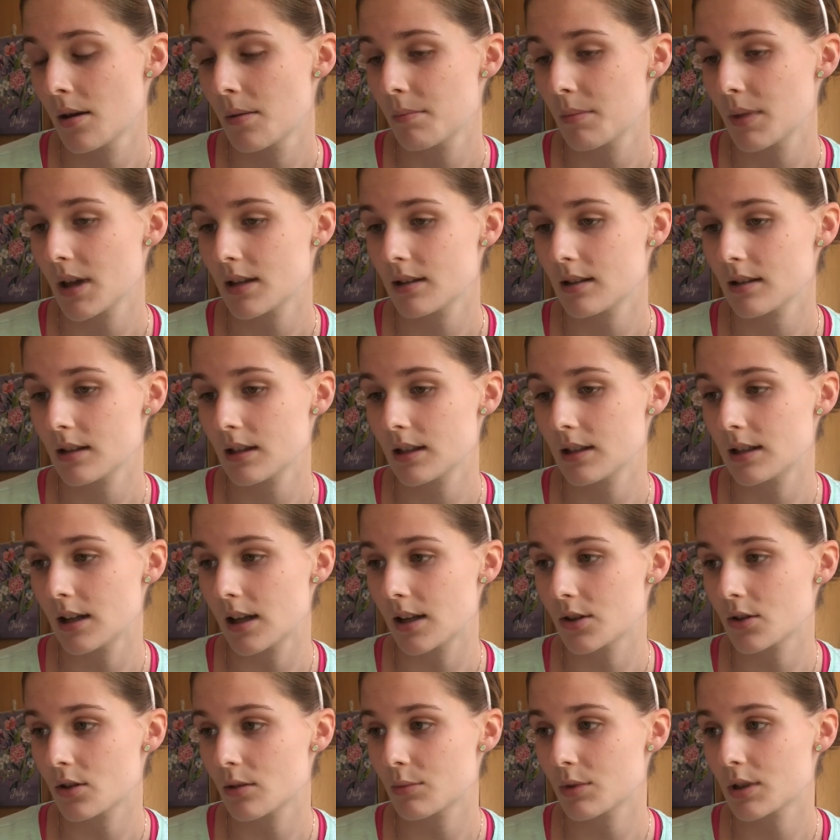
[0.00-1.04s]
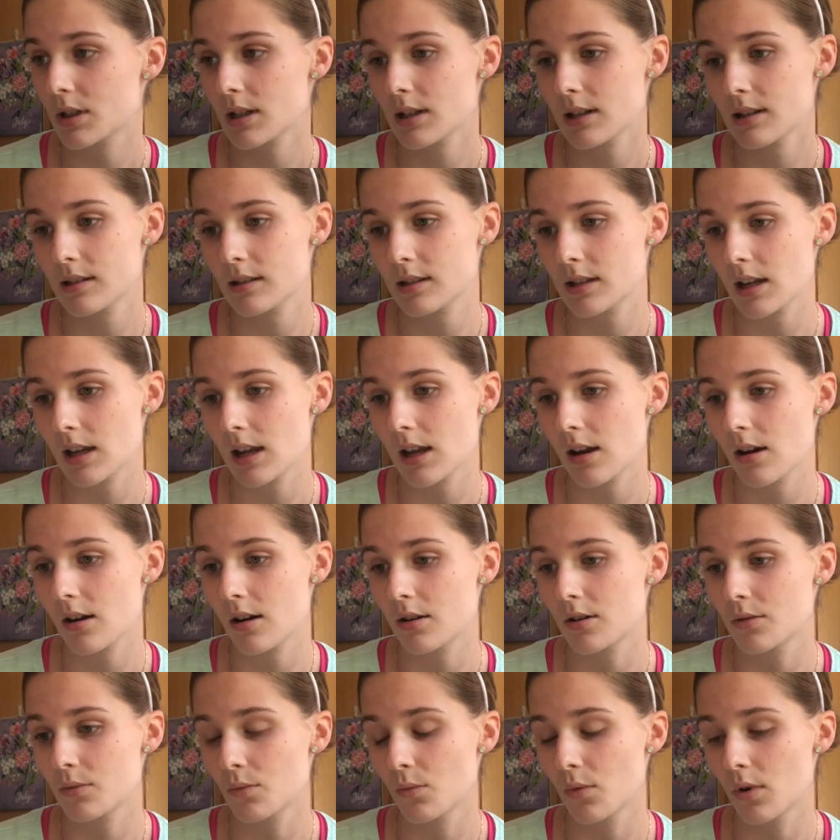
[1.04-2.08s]
basically done. So I'm just going to sit here
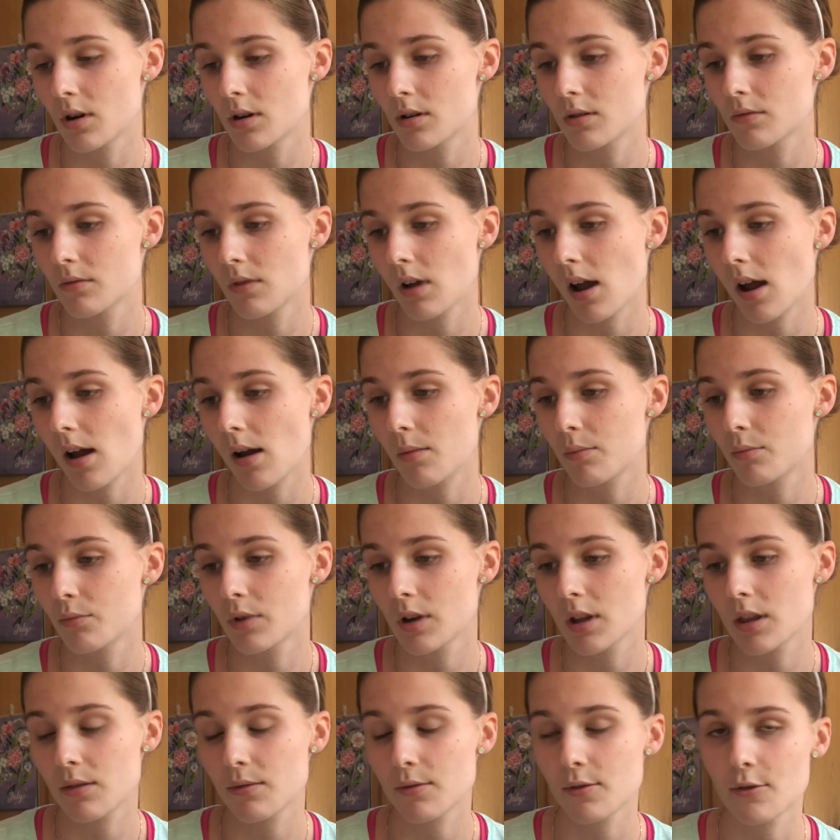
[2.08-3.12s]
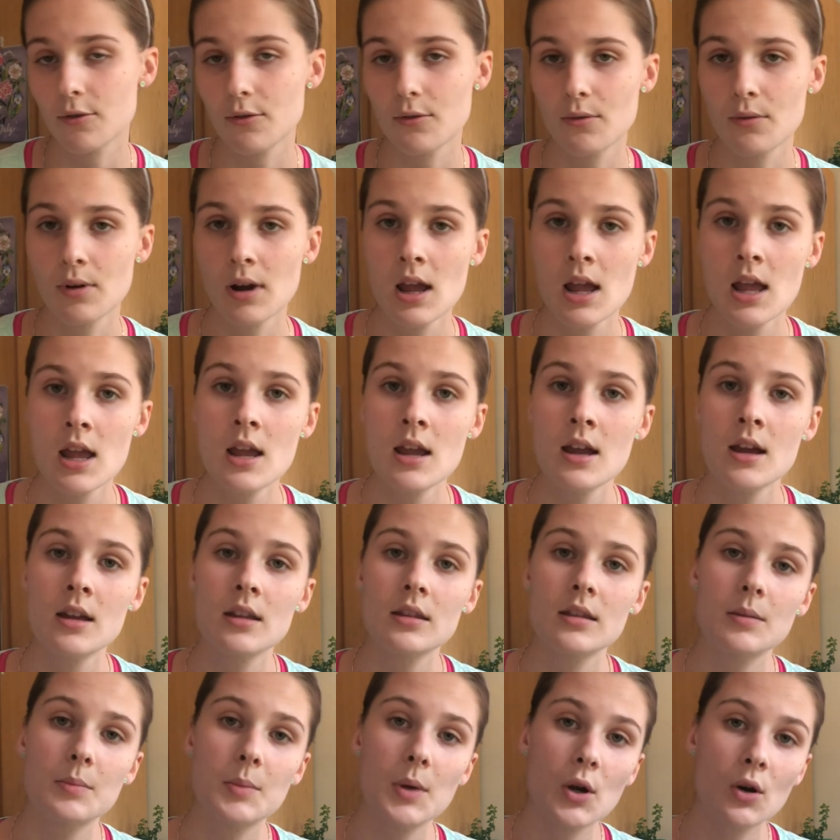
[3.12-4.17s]
and um, read through
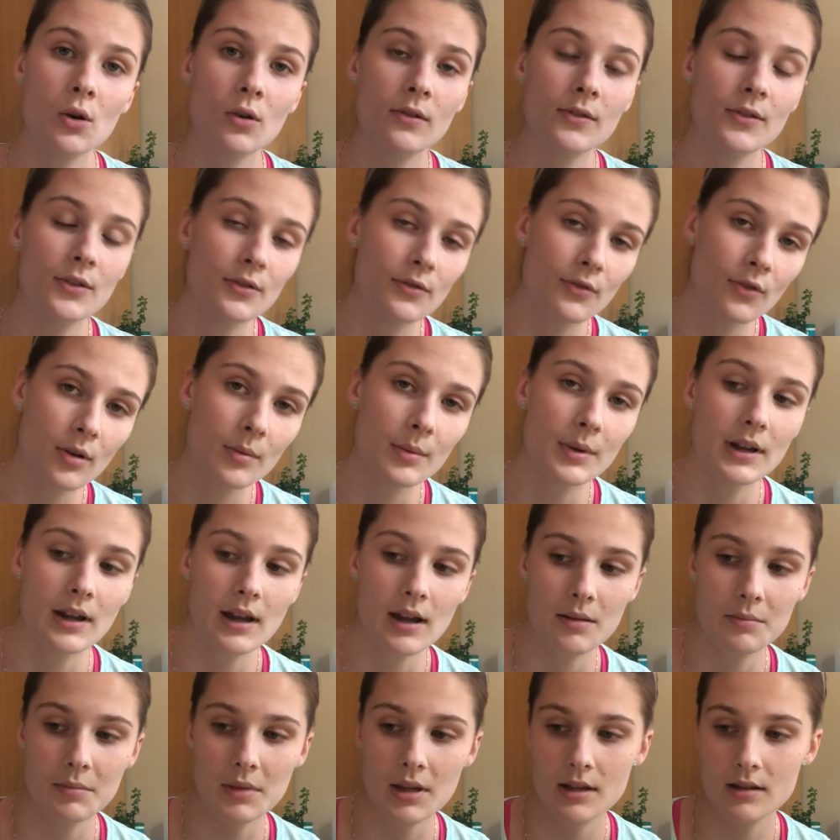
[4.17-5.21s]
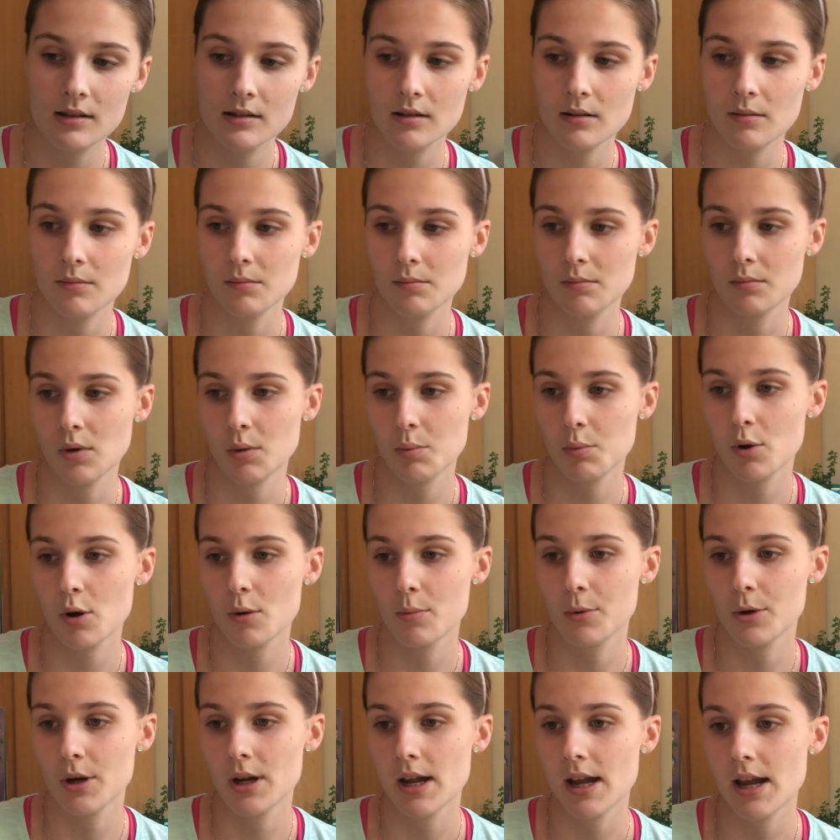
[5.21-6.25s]
the peer review form again, make some
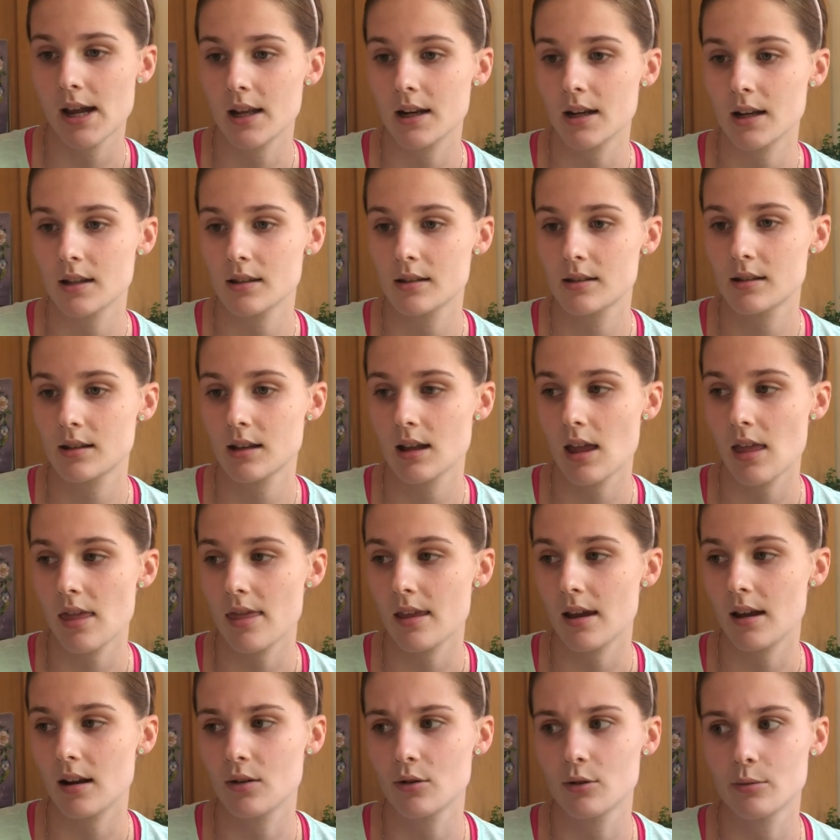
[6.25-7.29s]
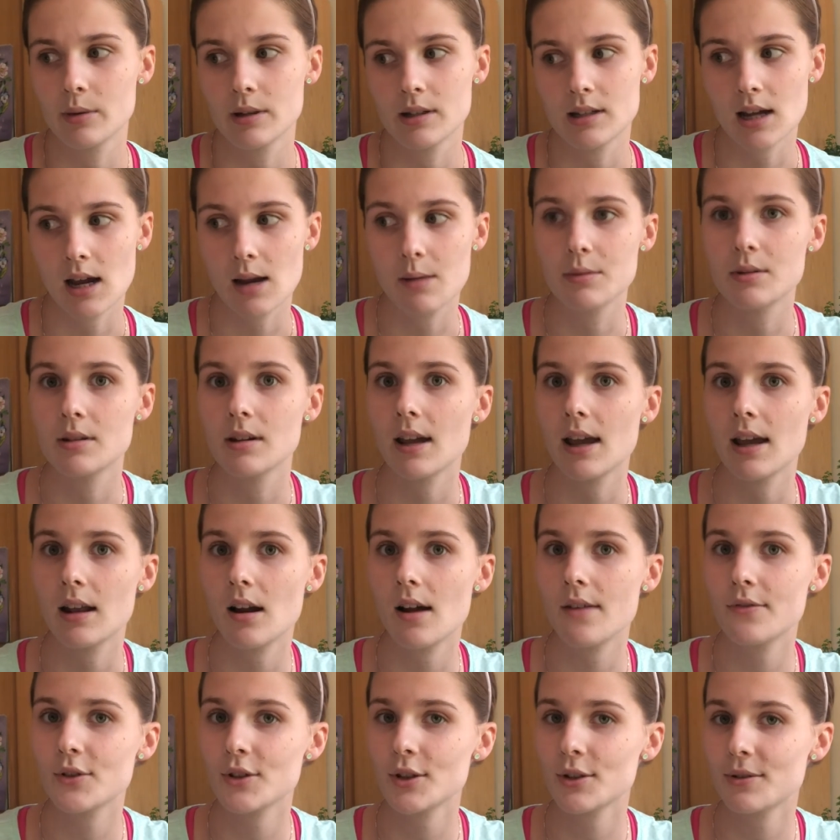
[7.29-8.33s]
appropriate edits, and then it'll be time to head
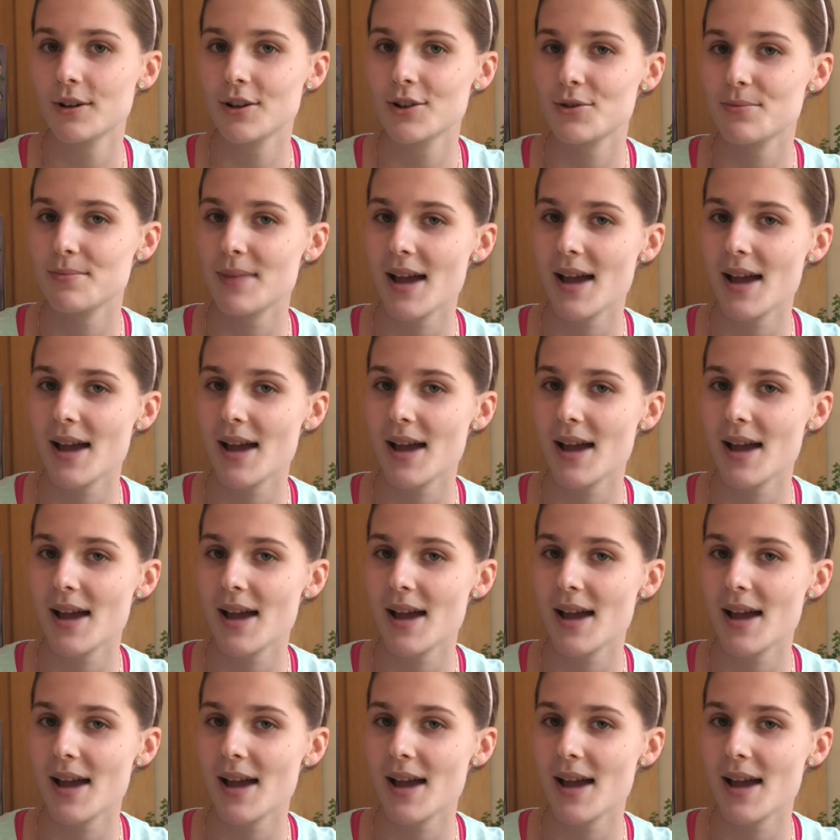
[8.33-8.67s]
off to Laurentian